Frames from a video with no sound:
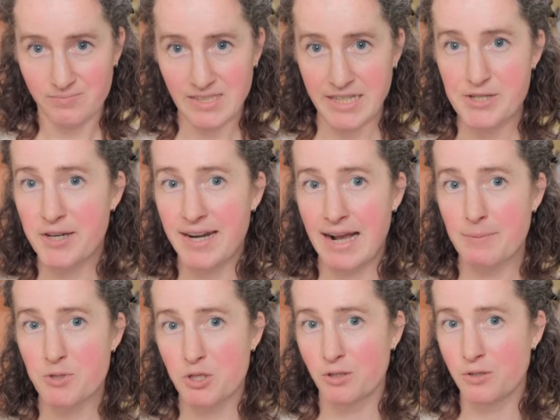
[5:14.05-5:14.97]
You can
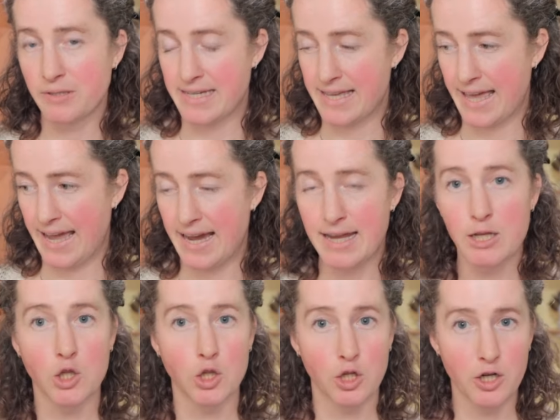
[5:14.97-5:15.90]
absolutely
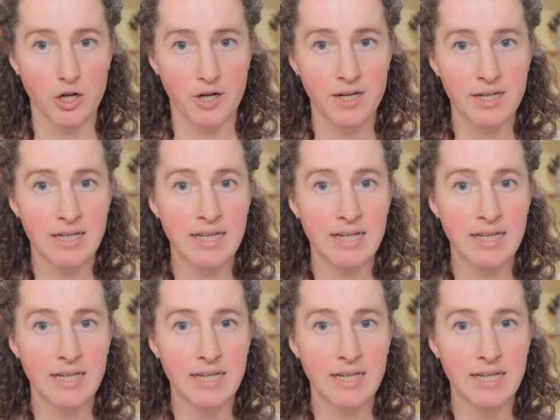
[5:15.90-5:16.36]
learn